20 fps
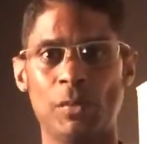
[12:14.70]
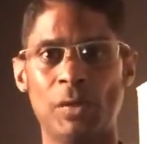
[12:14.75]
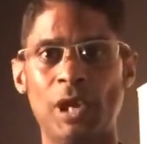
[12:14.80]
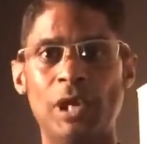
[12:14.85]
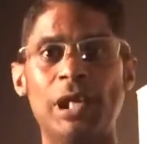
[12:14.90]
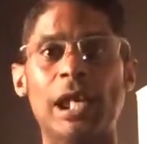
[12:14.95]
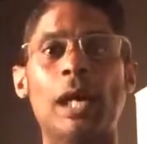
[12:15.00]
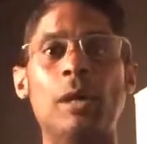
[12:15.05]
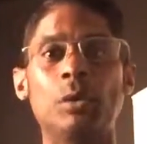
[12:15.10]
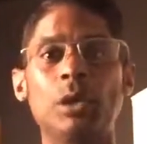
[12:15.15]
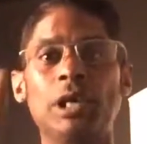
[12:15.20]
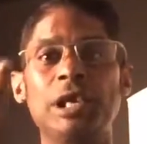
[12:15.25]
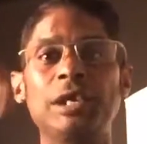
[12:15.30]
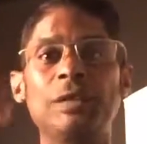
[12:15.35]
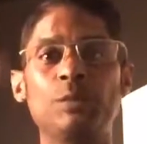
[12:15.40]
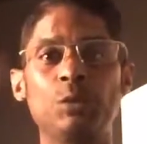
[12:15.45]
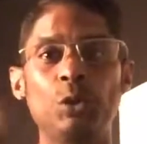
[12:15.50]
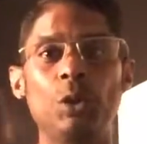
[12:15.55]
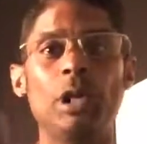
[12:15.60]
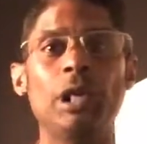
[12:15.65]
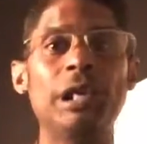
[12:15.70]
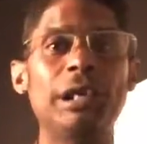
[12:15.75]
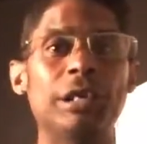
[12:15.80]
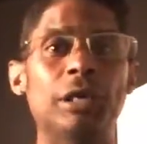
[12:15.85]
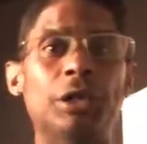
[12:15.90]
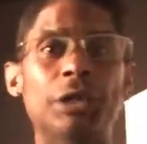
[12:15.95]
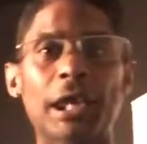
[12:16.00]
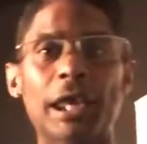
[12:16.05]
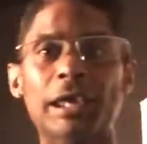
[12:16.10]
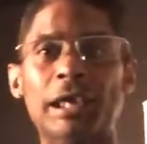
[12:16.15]
And I will leave you a
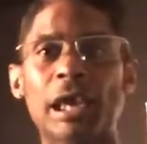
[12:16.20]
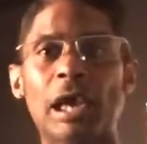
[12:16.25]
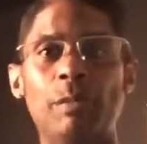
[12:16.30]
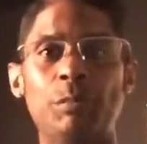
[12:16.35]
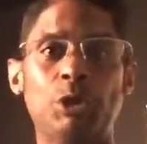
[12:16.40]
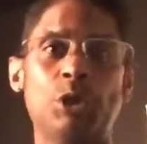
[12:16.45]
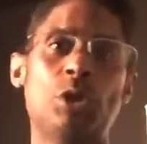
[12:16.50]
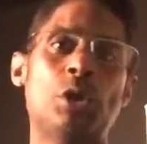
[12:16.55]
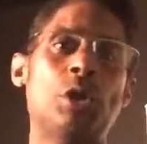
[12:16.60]
link on that comment.